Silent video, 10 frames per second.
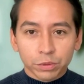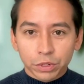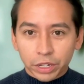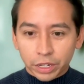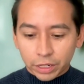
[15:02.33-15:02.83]

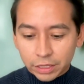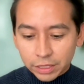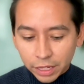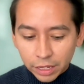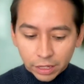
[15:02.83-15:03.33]
rooted in
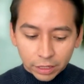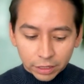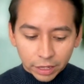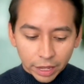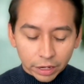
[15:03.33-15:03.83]

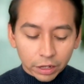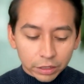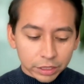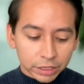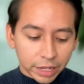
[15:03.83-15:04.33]
seeing and
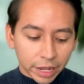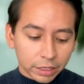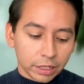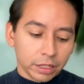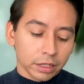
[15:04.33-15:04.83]

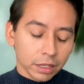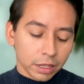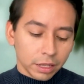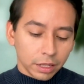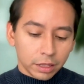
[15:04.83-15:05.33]
understanding
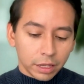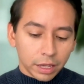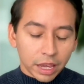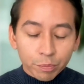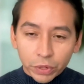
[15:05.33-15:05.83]
the
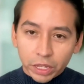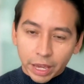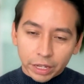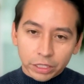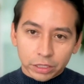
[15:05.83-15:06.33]

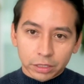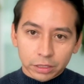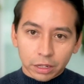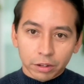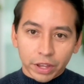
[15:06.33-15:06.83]

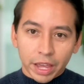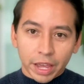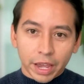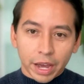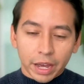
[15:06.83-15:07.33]
implications of
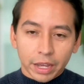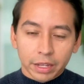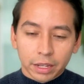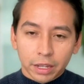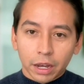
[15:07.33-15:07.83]
AI,
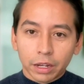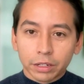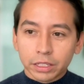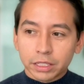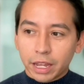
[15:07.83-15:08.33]

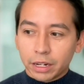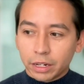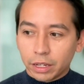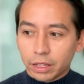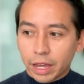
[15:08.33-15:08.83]

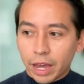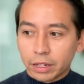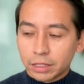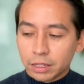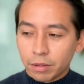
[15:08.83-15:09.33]
understanding
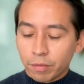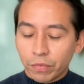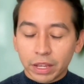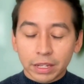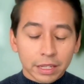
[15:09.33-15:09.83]
that
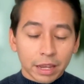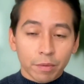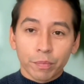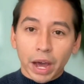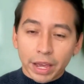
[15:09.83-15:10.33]
things
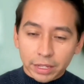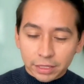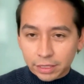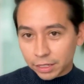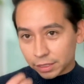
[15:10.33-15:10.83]
like
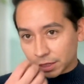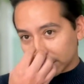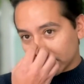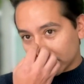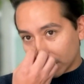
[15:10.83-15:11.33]
bias
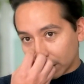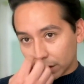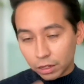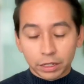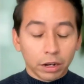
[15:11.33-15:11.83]
exist
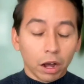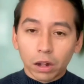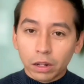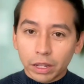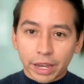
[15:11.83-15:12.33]
in
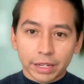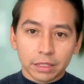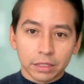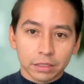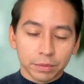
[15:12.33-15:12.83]
all AI
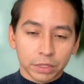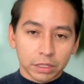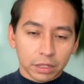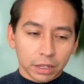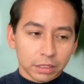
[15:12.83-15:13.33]
systems.
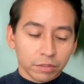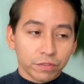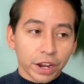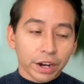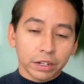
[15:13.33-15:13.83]
It's
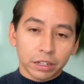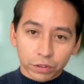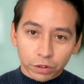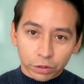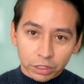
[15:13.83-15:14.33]
very
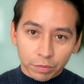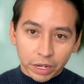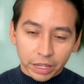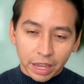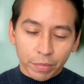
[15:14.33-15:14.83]
difficult to
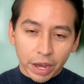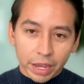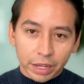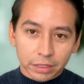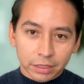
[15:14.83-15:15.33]
mitigate
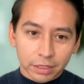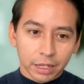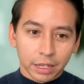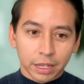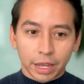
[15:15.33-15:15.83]
bias.
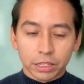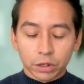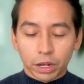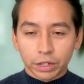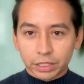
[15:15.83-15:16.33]
And
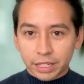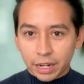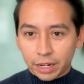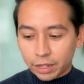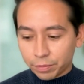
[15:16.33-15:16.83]
so
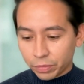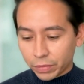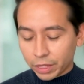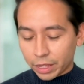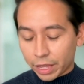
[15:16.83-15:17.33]
understanding
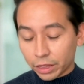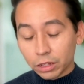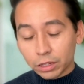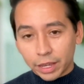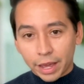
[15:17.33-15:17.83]
and
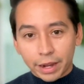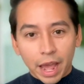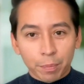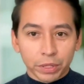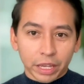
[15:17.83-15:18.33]
looking at
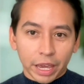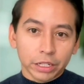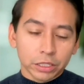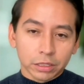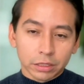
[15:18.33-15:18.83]

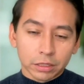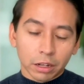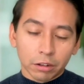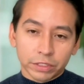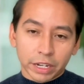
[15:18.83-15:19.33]
applications
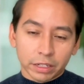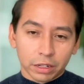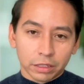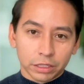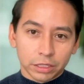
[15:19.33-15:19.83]
of
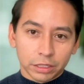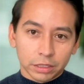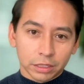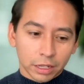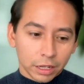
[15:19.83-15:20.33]

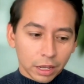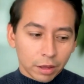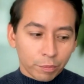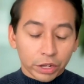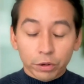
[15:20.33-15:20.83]
technologies,
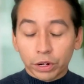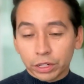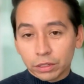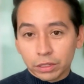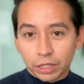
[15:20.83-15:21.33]
being
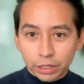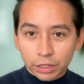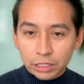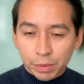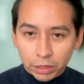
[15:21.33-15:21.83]
critical
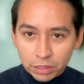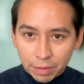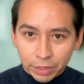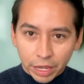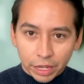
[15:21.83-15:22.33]
thinkers about those
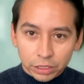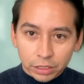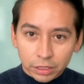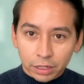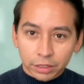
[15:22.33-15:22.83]

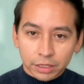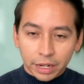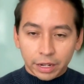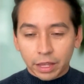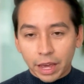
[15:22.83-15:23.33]
applications and
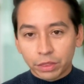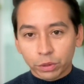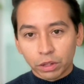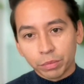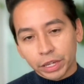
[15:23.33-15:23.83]
understanding the
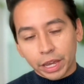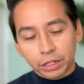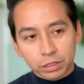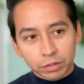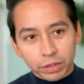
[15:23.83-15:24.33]
ethical
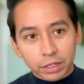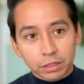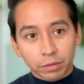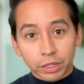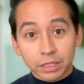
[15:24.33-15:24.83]
implications of that is
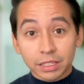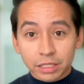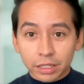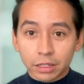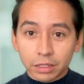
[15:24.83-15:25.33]
a
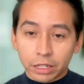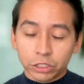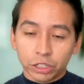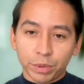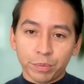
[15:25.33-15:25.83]
skill that
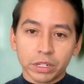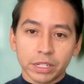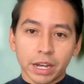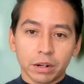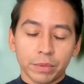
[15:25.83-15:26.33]
should be built
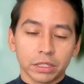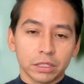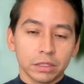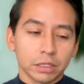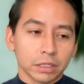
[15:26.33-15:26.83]
out among
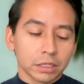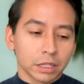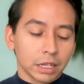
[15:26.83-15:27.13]
students.